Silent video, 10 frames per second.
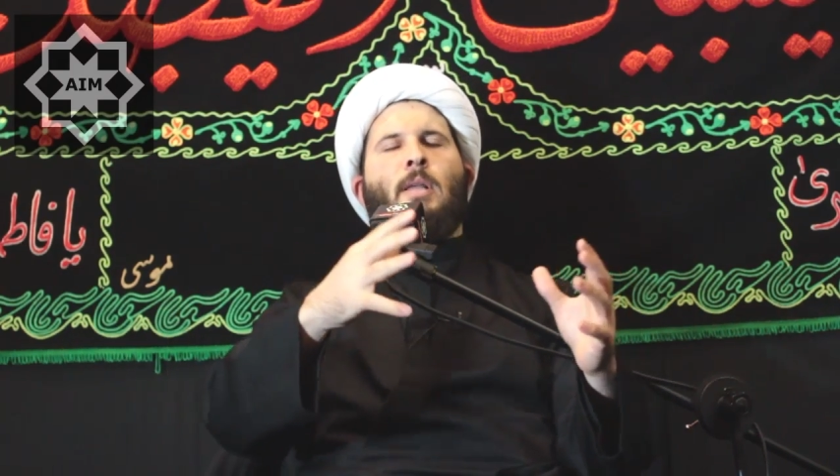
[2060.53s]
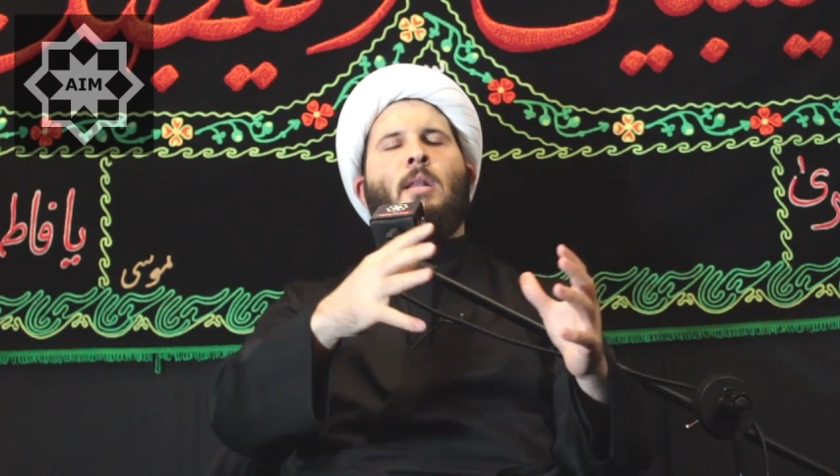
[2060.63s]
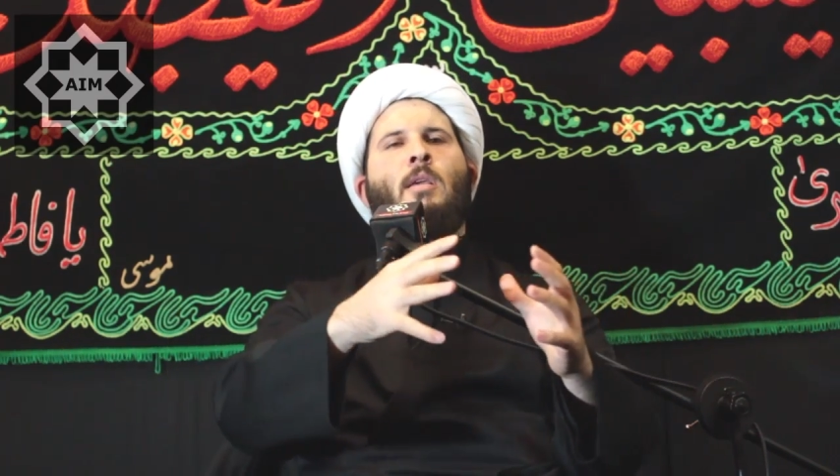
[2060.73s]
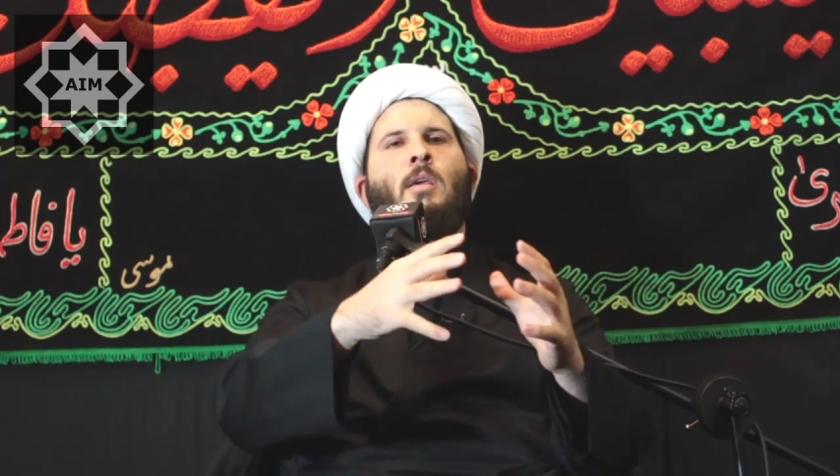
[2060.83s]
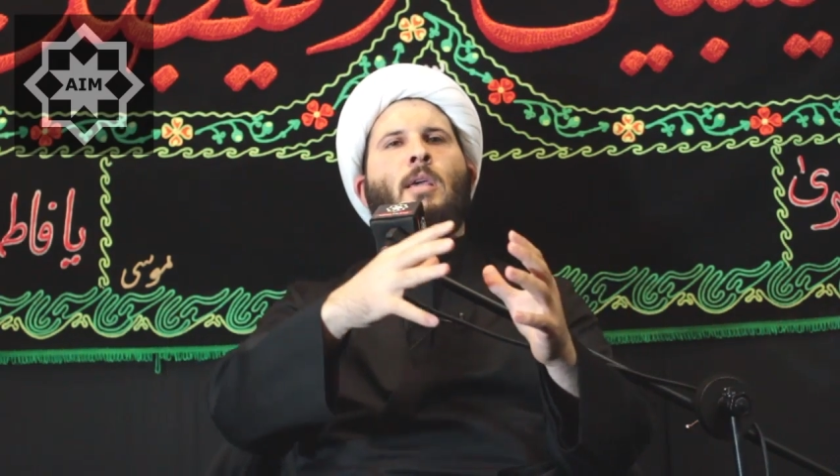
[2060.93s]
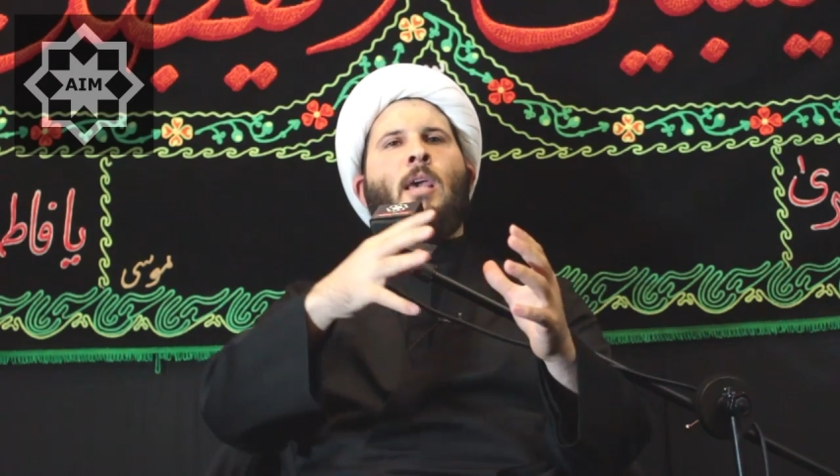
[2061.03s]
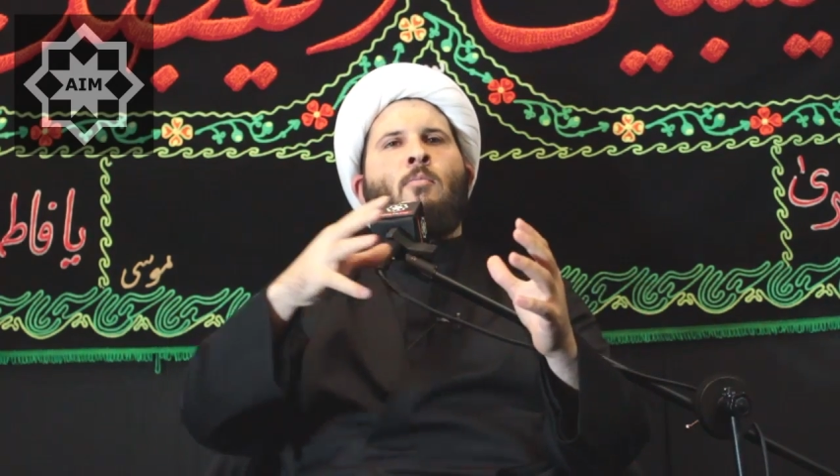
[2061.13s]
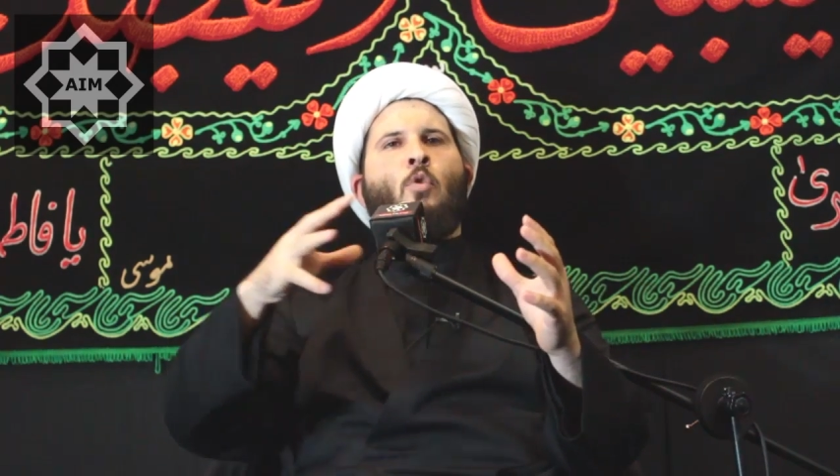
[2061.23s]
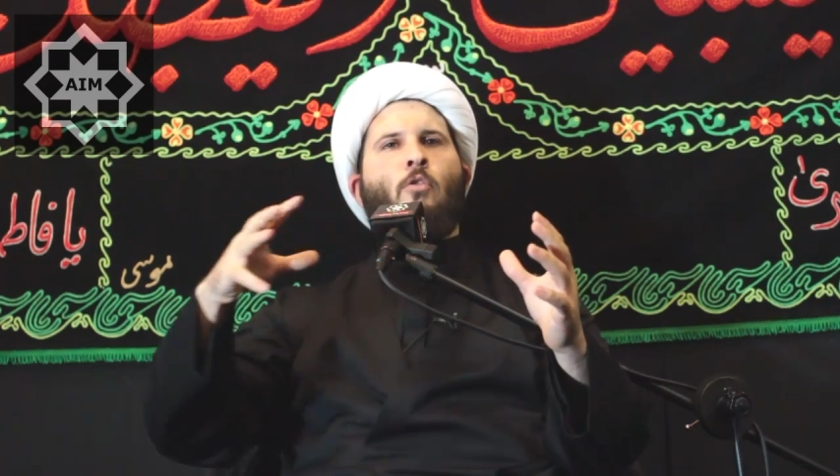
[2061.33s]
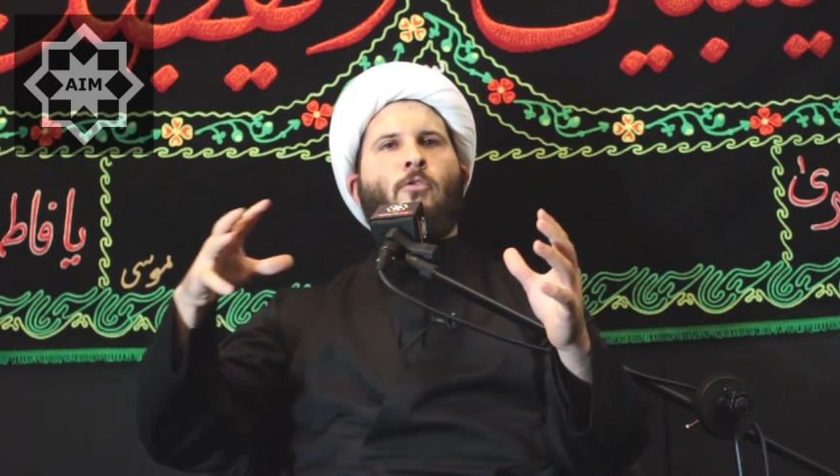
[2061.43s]
and he
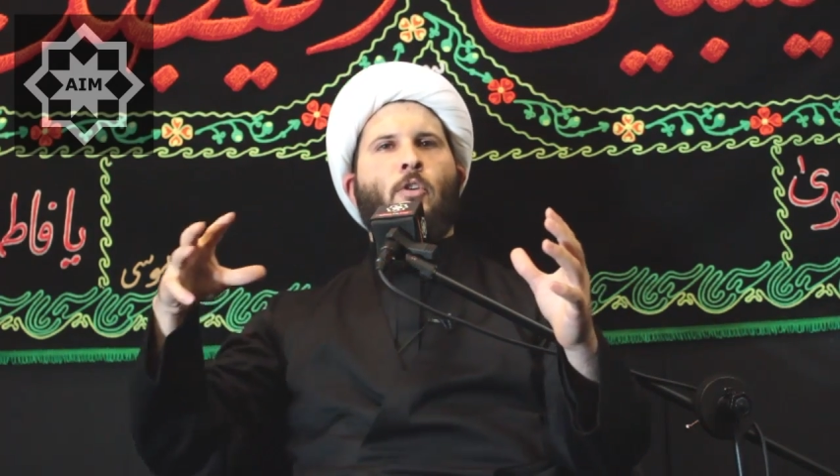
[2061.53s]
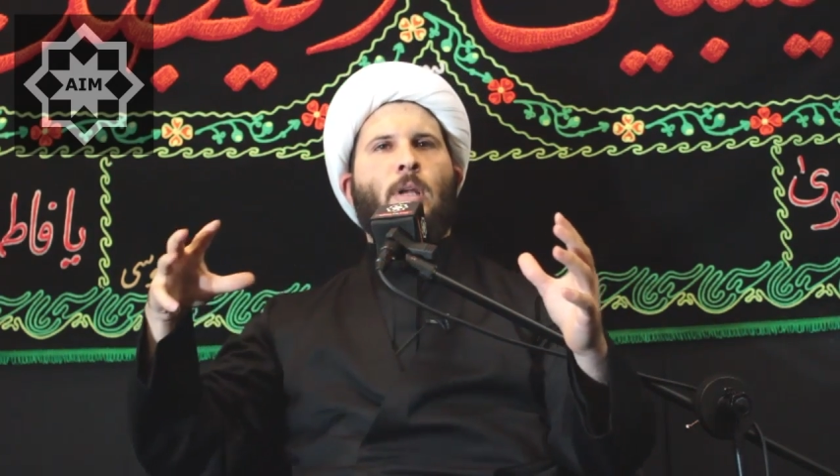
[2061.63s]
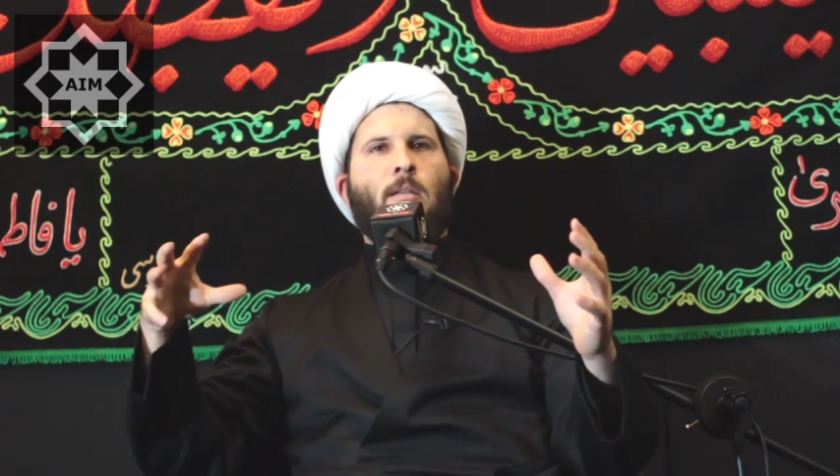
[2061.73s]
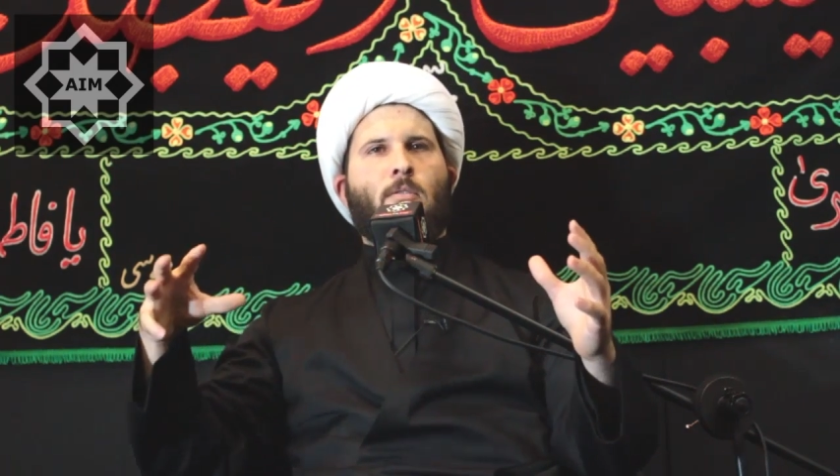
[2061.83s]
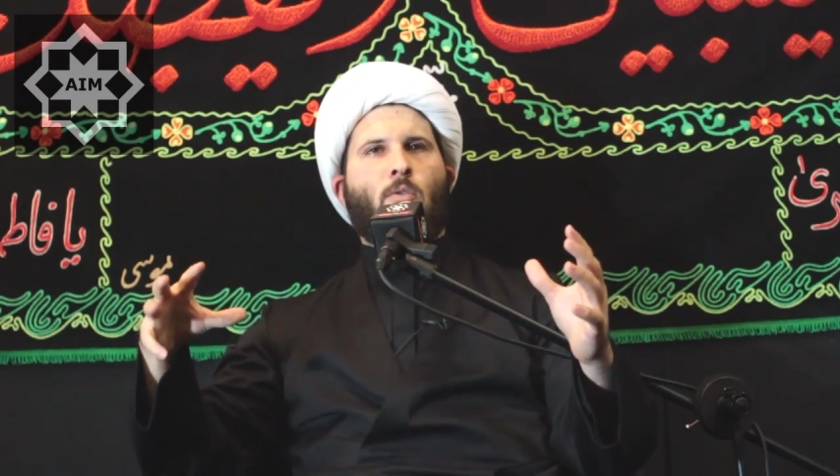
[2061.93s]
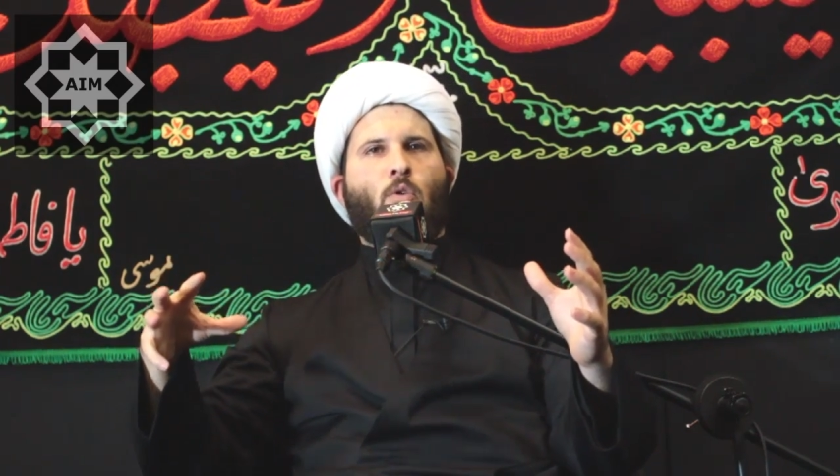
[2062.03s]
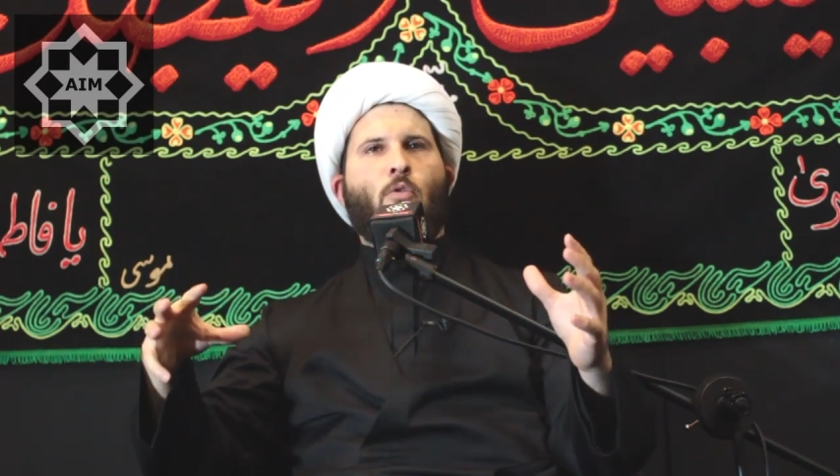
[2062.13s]
came over and took